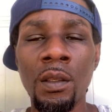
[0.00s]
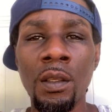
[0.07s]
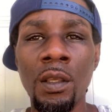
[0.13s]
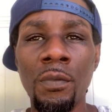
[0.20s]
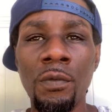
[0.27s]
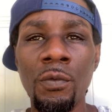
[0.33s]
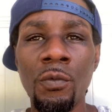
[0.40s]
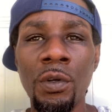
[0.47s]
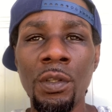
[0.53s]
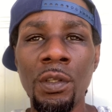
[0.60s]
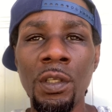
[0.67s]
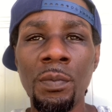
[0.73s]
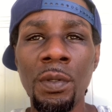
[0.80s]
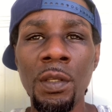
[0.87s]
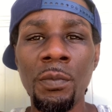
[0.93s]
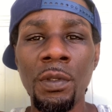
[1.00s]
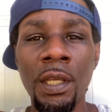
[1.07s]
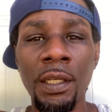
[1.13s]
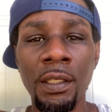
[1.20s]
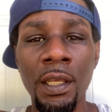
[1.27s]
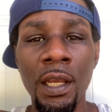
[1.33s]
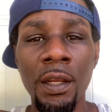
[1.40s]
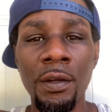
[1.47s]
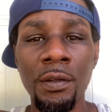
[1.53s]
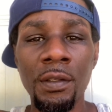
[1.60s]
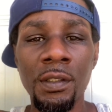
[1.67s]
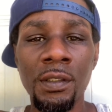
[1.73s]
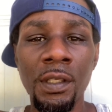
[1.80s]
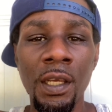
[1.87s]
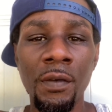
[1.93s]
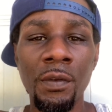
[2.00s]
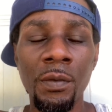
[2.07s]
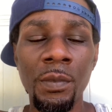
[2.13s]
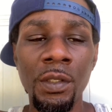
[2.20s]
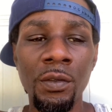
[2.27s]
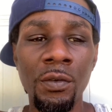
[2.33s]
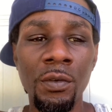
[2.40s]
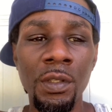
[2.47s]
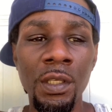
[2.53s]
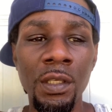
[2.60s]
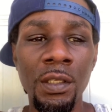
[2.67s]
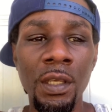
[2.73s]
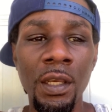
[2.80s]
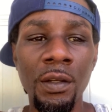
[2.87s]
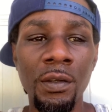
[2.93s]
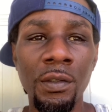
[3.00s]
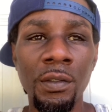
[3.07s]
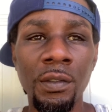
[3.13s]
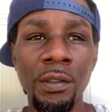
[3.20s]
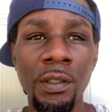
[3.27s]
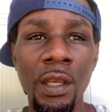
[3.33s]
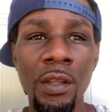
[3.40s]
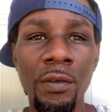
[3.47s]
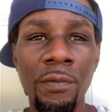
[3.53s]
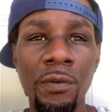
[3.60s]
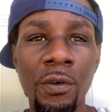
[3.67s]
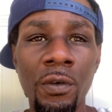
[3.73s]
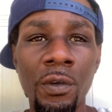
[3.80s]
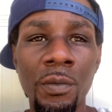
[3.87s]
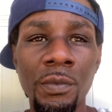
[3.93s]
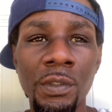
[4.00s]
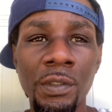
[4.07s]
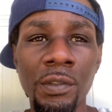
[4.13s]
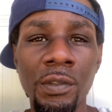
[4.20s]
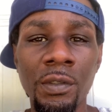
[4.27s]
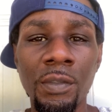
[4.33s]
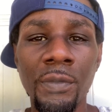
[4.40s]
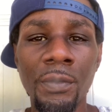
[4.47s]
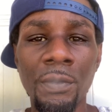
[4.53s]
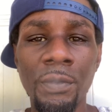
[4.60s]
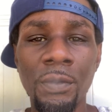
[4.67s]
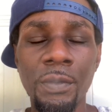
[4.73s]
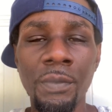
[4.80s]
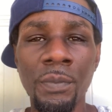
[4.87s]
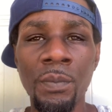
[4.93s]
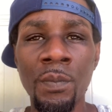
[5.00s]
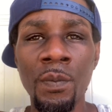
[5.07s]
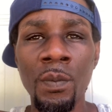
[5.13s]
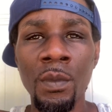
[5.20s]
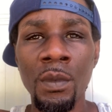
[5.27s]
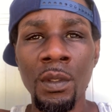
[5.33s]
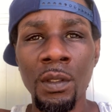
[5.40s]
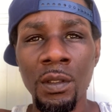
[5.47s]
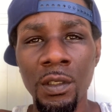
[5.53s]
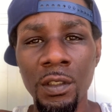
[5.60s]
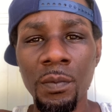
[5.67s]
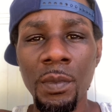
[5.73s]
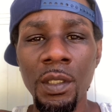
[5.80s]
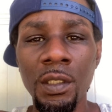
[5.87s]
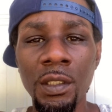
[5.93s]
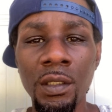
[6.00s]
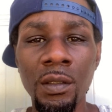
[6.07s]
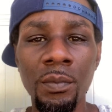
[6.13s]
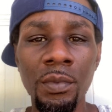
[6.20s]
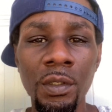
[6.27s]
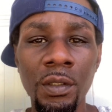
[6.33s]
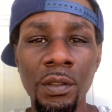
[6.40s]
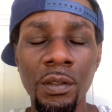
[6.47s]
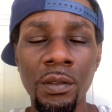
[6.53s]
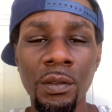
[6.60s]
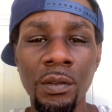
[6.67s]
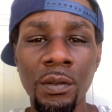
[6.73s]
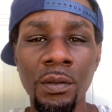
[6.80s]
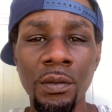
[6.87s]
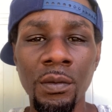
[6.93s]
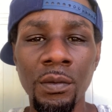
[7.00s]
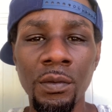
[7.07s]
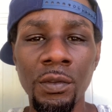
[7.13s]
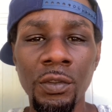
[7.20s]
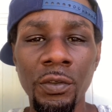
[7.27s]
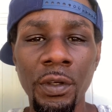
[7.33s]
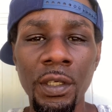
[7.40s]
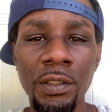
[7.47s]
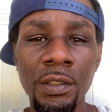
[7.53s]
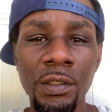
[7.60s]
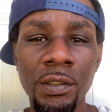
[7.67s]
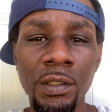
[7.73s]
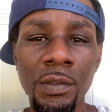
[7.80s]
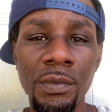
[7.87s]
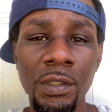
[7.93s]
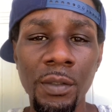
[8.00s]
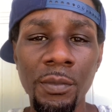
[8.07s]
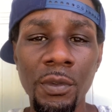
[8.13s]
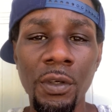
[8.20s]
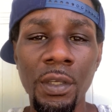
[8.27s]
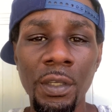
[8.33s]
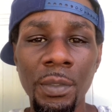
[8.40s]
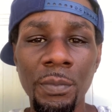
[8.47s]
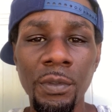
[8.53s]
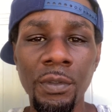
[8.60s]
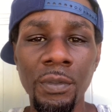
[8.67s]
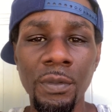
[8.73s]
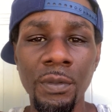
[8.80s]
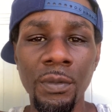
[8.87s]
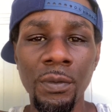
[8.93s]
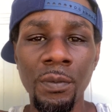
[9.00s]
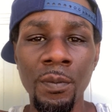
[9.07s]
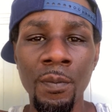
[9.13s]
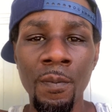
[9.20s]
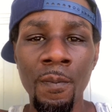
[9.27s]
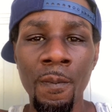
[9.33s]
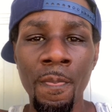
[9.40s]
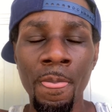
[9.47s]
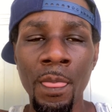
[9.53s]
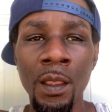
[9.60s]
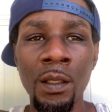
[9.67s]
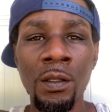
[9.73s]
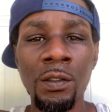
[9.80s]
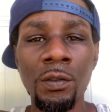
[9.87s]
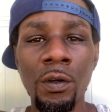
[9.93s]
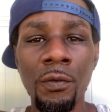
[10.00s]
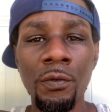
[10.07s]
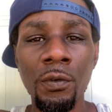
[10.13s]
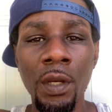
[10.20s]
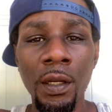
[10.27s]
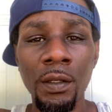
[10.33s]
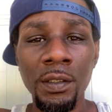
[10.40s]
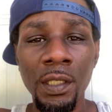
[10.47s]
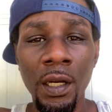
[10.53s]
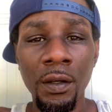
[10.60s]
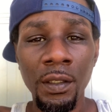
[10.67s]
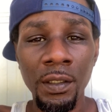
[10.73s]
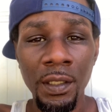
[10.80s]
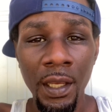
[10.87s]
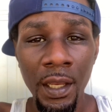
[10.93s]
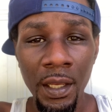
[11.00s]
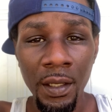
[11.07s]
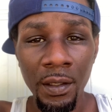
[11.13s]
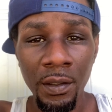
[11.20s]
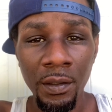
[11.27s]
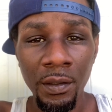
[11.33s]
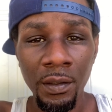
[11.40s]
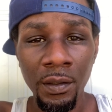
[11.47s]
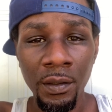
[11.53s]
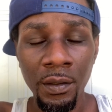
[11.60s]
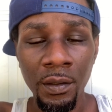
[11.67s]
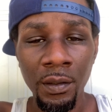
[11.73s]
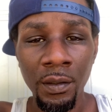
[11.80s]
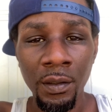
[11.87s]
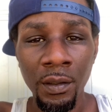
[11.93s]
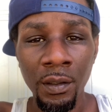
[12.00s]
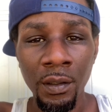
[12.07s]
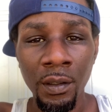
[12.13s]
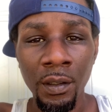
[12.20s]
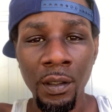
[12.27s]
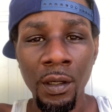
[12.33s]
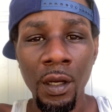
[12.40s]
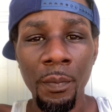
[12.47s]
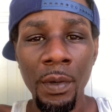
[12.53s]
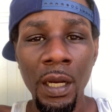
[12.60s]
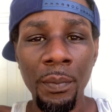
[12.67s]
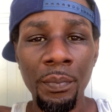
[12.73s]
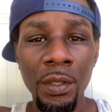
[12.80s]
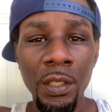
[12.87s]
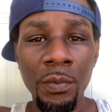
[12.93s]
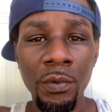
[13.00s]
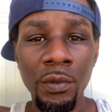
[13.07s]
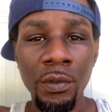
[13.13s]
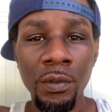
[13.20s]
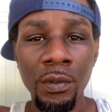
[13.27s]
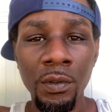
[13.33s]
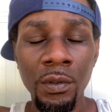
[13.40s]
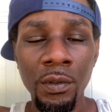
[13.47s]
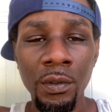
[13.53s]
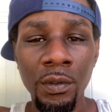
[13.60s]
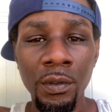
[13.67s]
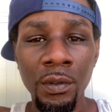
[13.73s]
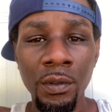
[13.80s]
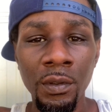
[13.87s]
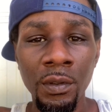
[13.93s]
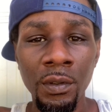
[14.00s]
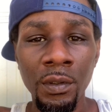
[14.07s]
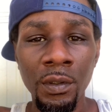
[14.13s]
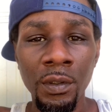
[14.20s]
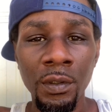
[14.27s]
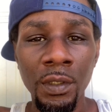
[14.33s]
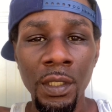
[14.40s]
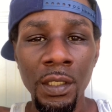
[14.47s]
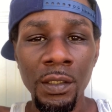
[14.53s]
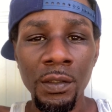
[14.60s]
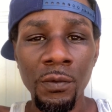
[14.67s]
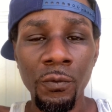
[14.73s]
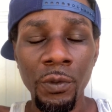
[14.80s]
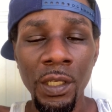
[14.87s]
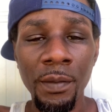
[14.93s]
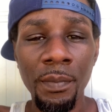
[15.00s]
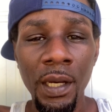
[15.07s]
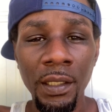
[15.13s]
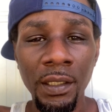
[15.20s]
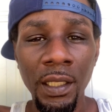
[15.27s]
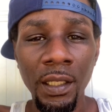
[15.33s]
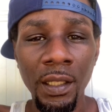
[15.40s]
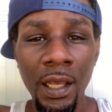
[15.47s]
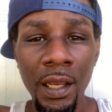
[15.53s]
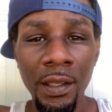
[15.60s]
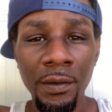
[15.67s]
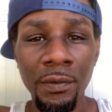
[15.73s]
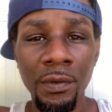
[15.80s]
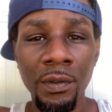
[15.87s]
If you want of these people like down here in the south, they be doing these gator gator farms and stuff. Expect to get bit, scratched or something. Something gonna happen. So if you out here talking down about people that's really about that life,